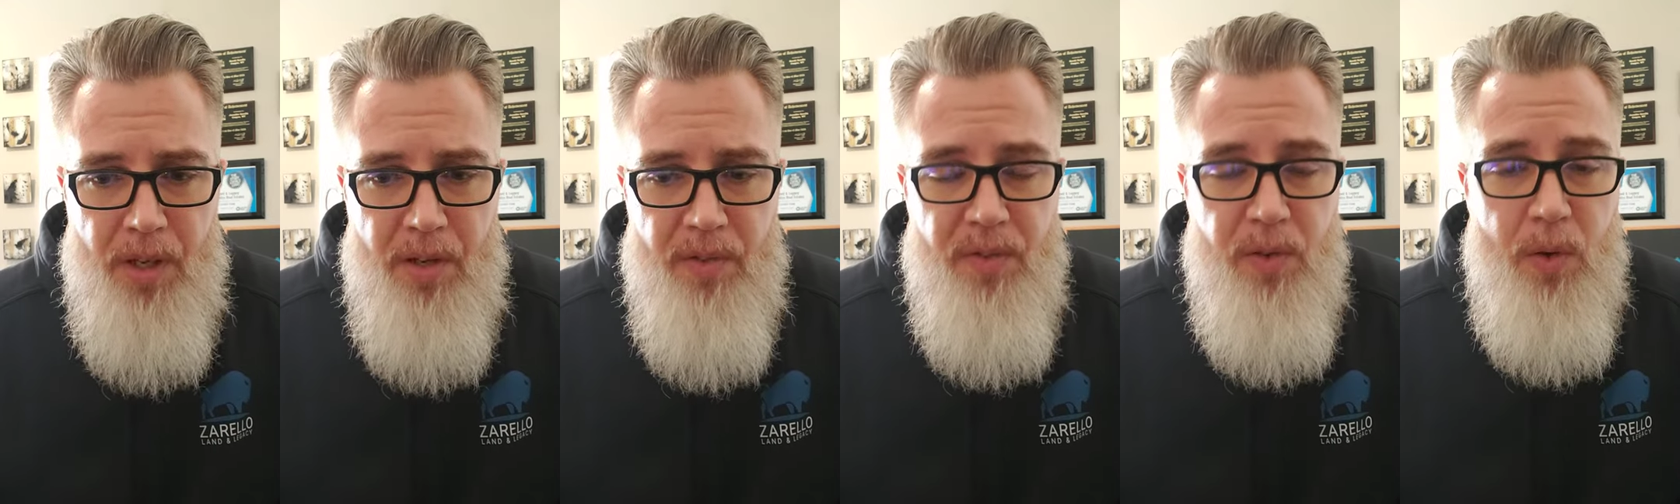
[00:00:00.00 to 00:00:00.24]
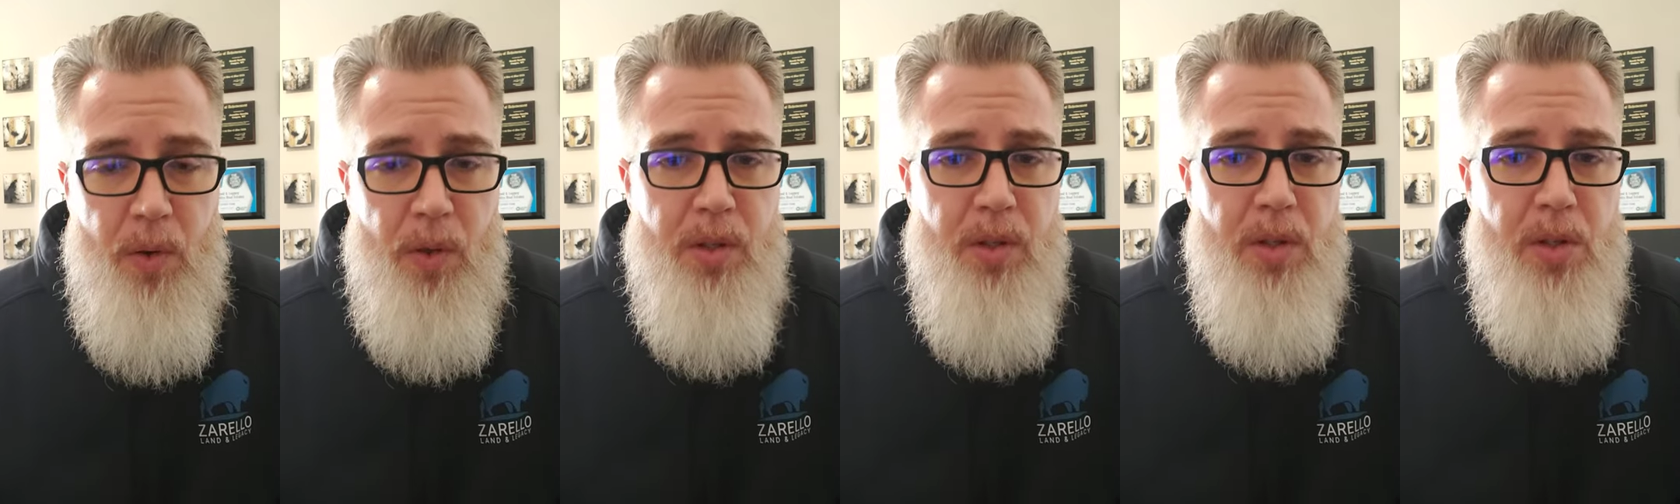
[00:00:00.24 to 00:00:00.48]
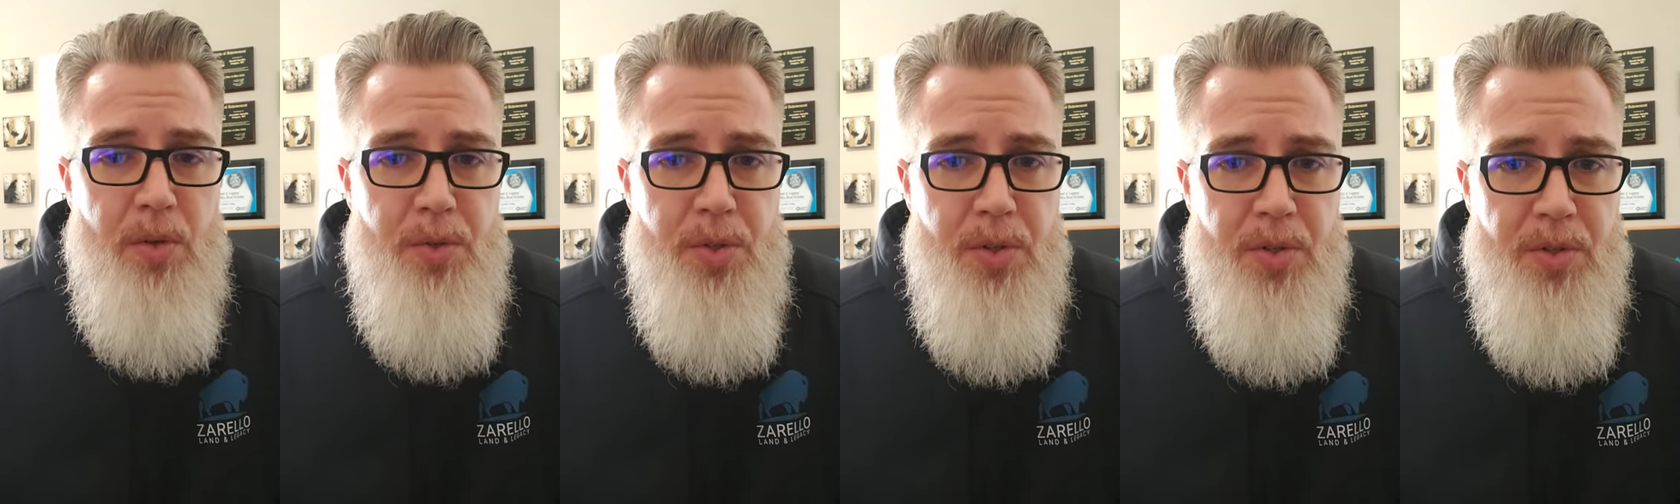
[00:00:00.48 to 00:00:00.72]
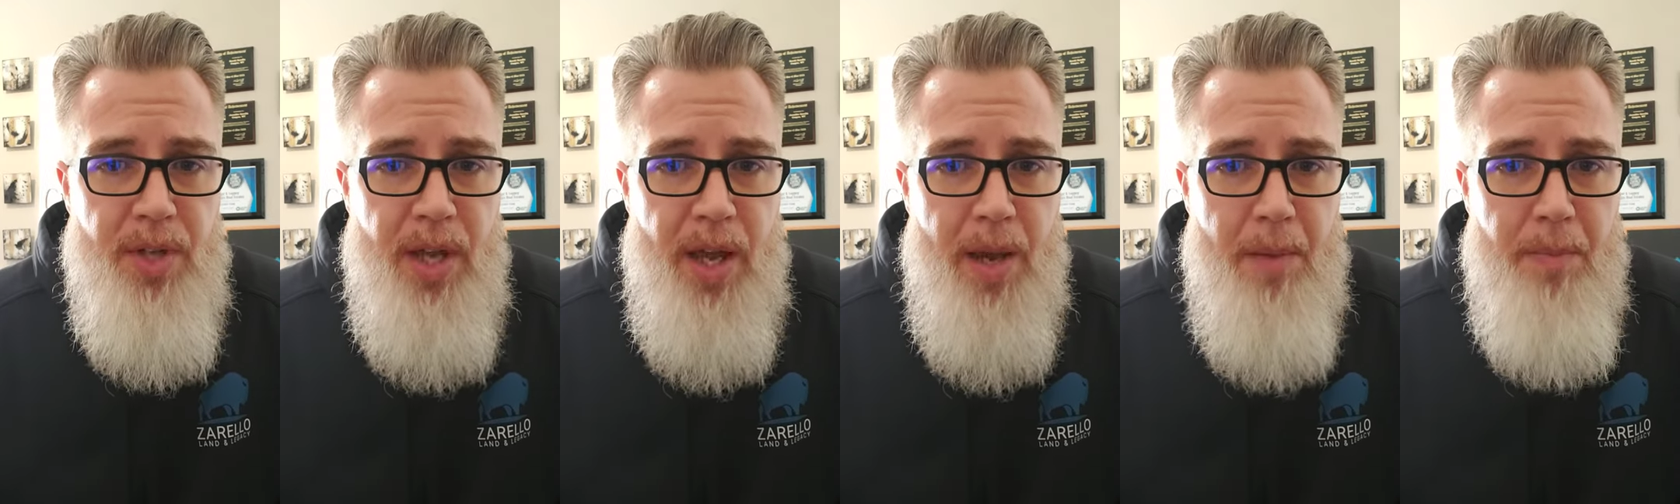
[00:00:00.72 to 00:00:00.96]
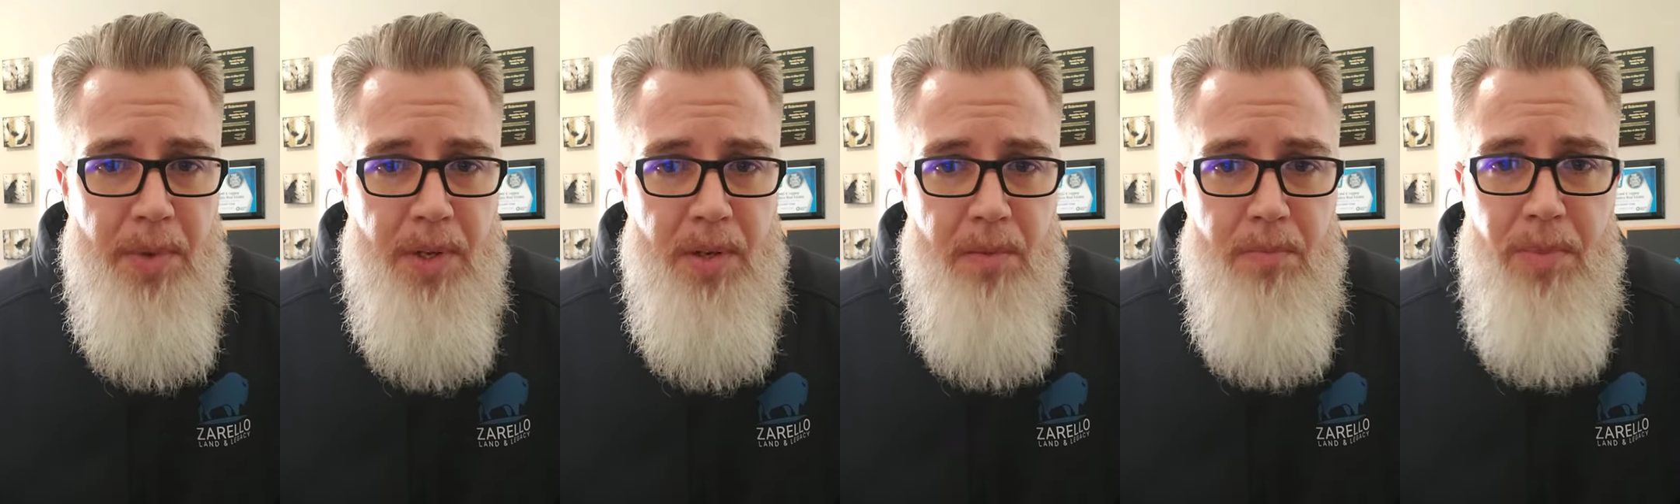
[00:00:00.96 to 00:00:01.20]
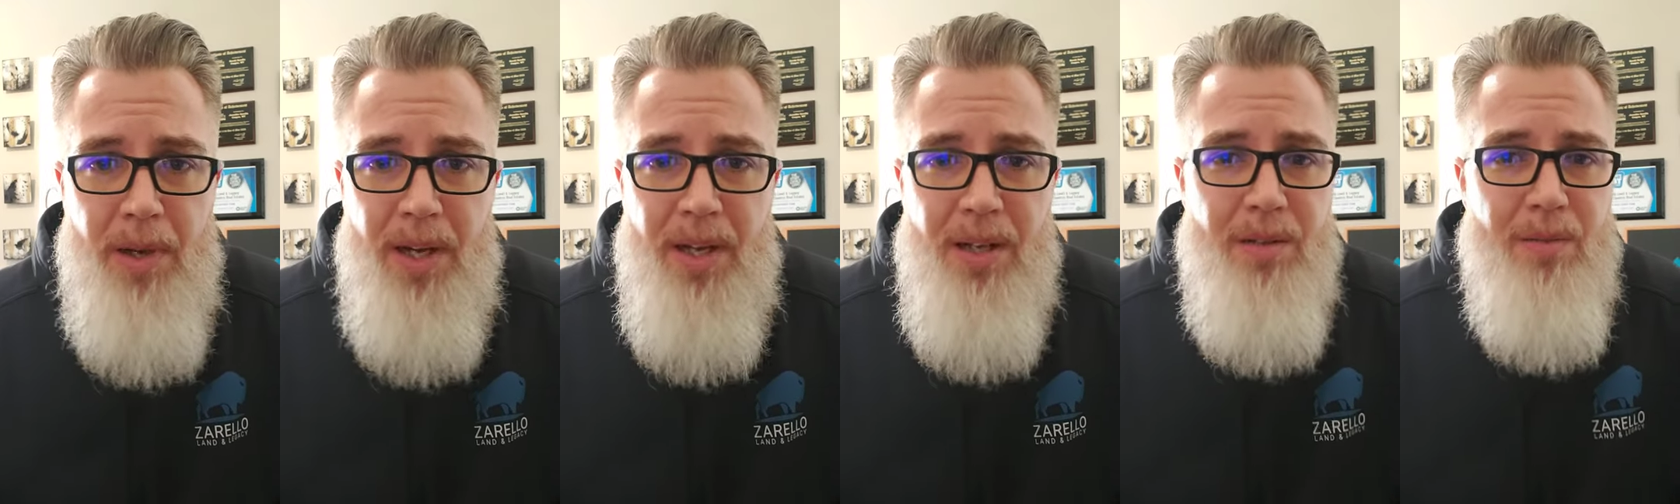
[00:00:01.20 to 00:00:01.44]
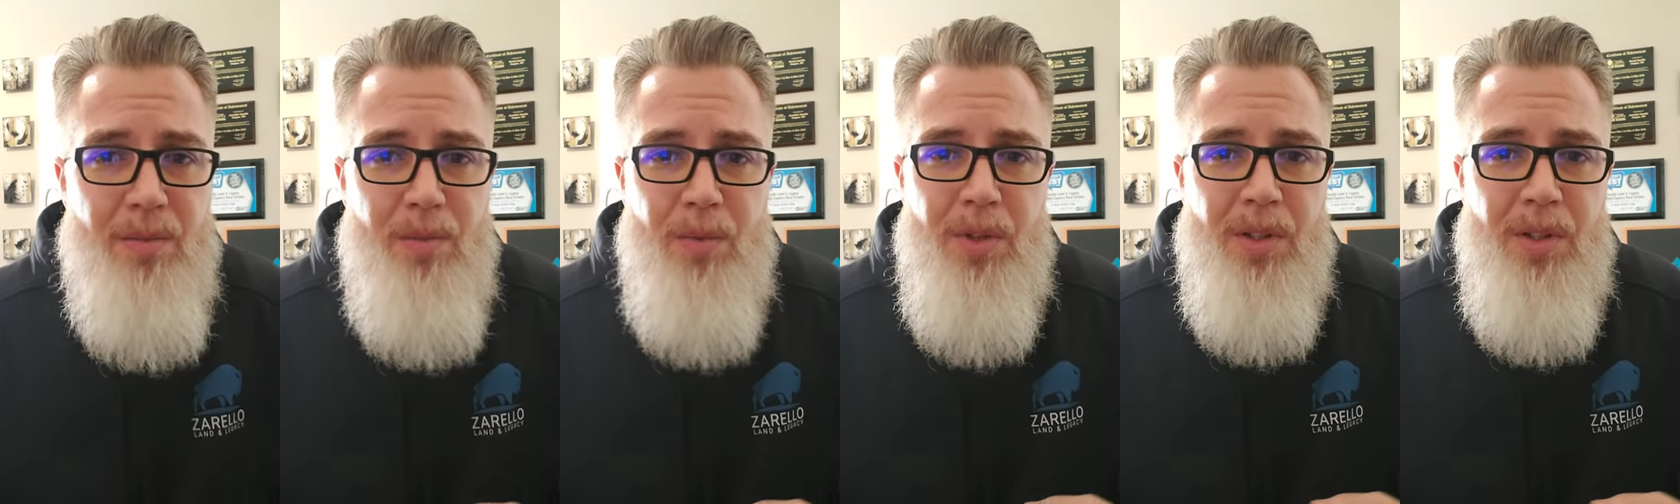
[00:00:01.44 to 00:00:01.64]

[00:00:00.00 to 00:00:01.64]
foreclosures happen, but